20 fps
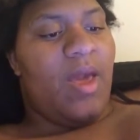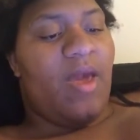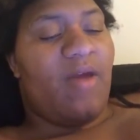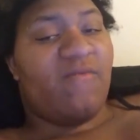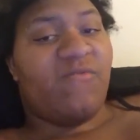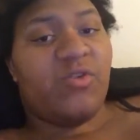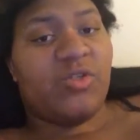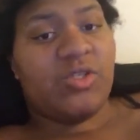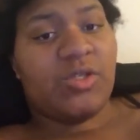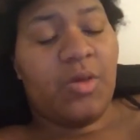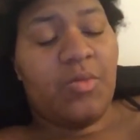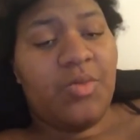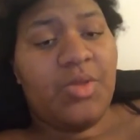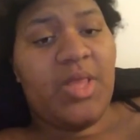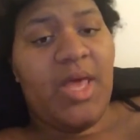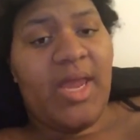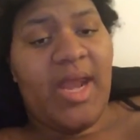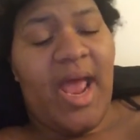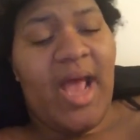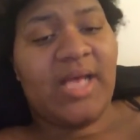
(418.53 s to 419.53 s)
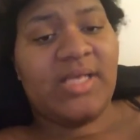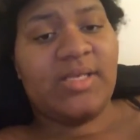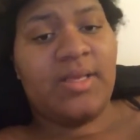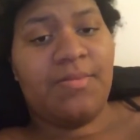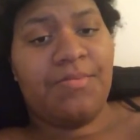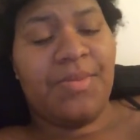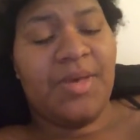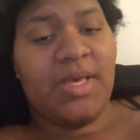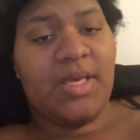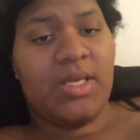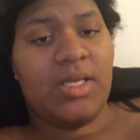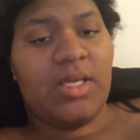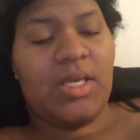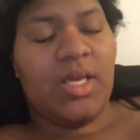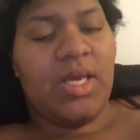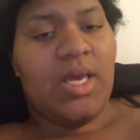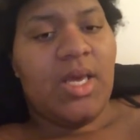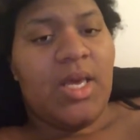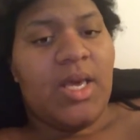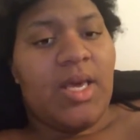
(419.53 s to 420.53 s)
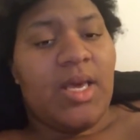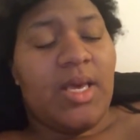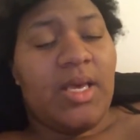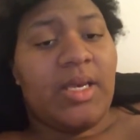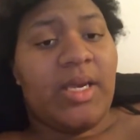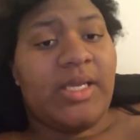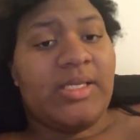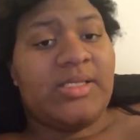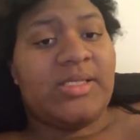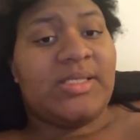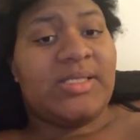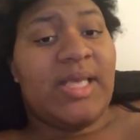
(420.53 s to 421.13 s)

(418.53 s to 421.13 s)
And for someone that hasn't been in a